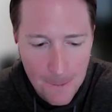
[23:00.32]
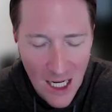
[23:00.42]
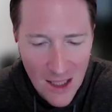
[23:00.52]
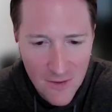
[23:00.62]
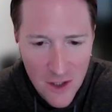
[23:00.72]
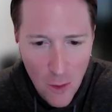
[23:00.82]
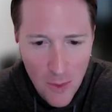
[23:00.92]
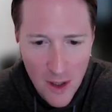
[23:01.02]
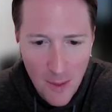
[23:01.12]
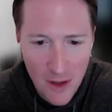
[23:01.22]
I'd love to
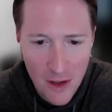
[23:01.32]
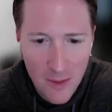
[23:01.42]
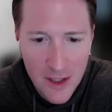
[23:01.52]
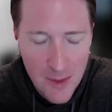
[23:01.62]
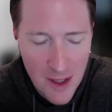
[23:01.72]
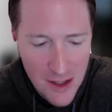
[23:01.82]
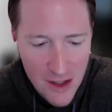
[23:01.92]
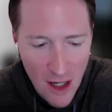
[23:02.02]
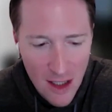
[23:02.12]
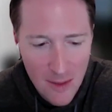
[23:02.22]
open up a little bit of space to
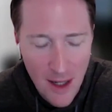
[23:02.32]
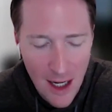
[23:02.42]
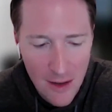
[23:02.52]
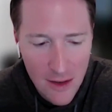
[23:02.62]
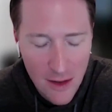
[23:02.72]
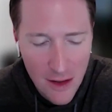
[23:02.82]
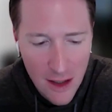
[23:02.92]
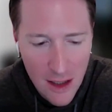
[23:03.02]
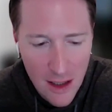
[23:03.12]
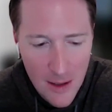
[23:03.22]
talk about
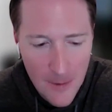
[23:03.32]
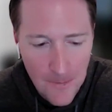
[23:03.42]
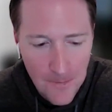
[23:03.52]
the